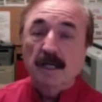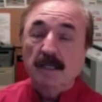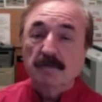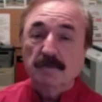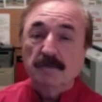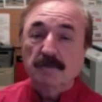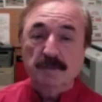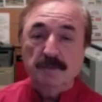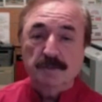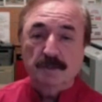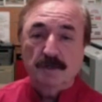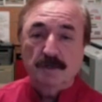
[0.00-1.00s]
I love this
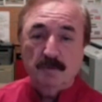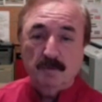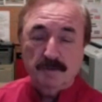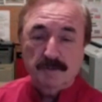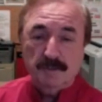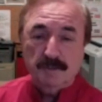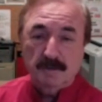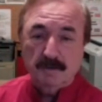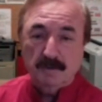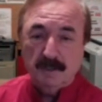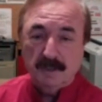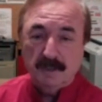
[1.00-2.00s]
miniature golf course there,